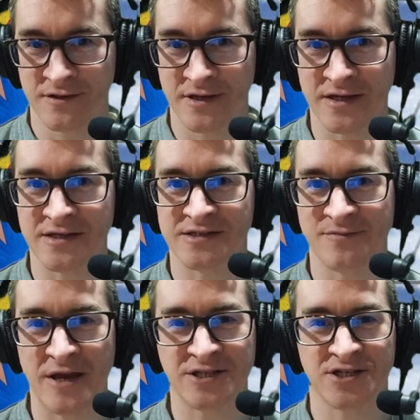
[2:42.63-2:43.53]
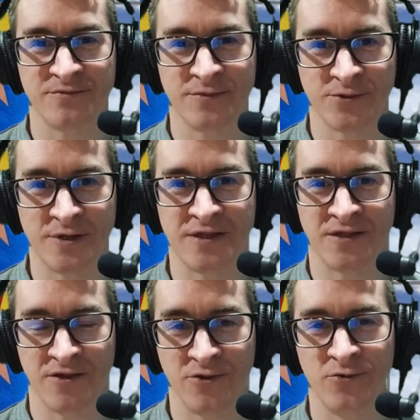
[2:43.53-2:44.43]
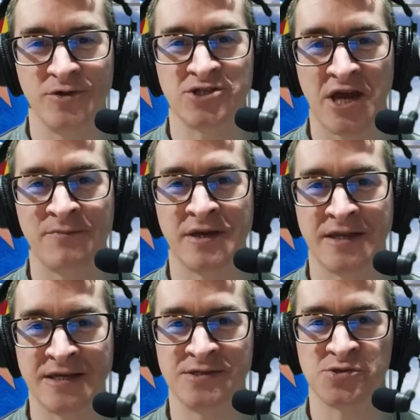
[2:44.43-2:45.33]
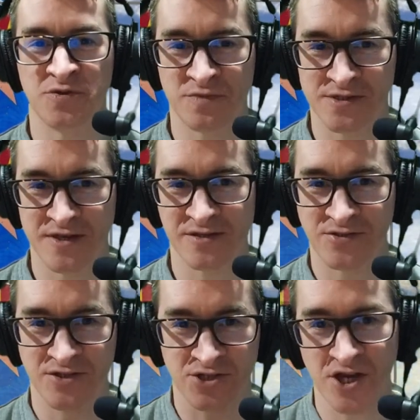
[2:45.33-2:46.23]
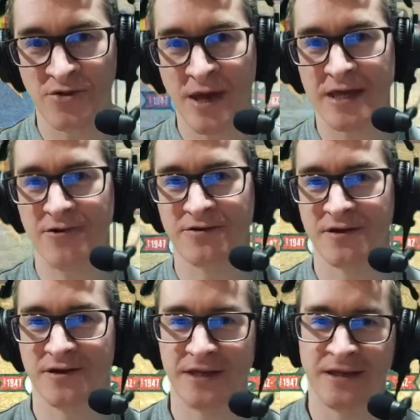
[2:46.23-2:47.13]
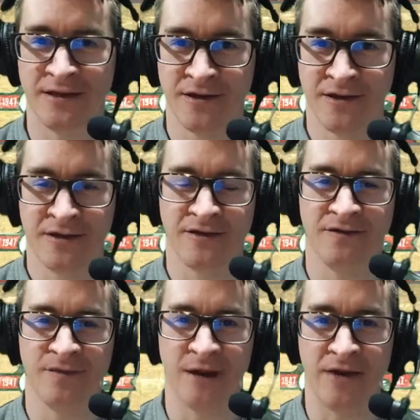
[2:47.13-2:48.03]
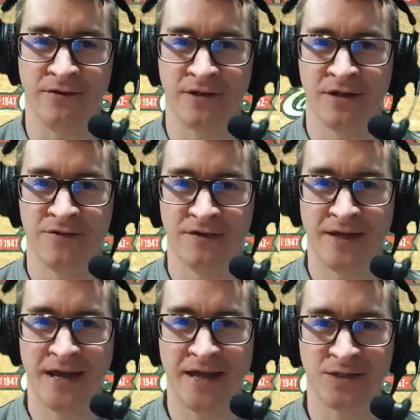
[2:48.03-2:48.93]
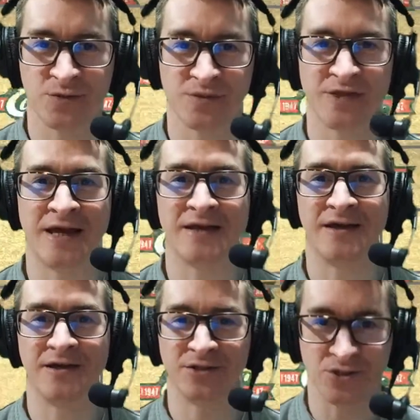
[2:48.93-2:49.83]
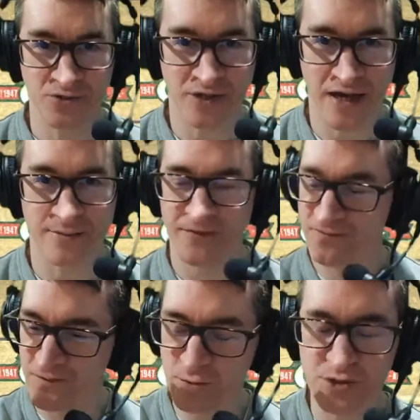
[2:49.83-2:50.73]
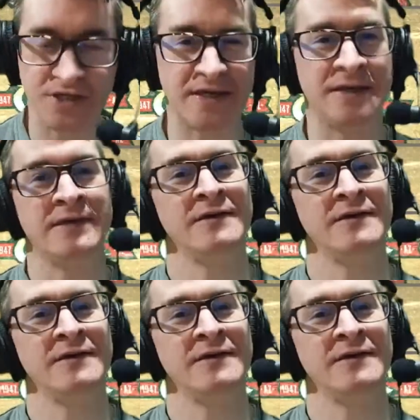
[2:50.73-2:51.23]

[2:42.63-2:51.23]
it is a matchup between two Japanese superstars. Shohei Ohtani on the mound for the Angels and our newcomer Shintaro